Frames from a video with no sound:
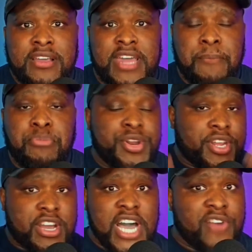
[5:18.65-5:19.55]
that
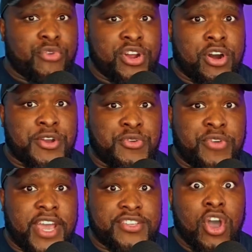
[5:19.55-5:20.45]
putting a covering on your
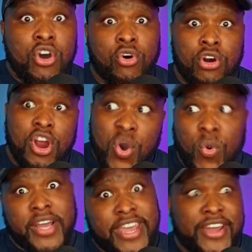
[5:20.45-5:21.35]
face or
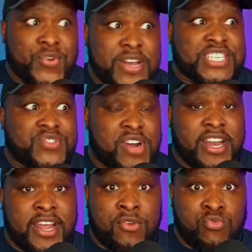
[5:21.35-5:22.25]
walking in a
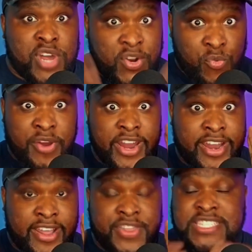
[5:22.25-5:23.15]
restaurant and wearing
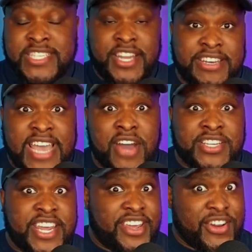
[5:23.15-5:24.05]
it and then sitting down
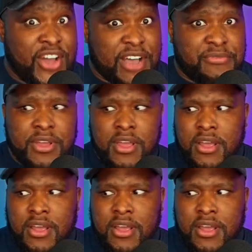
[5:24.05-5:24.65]
and taking it off,